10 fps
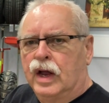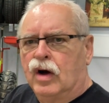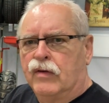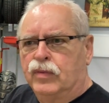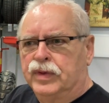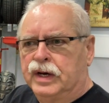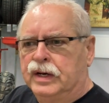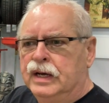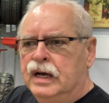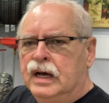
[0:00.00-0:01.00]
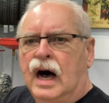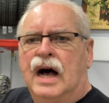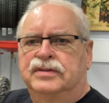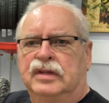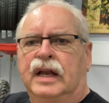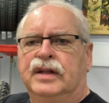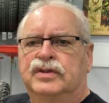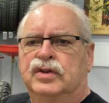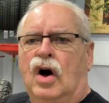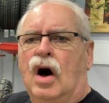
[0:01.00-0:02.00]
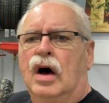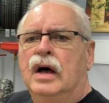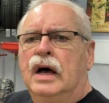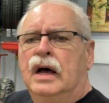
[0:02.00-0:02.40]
off with a oscillating saw,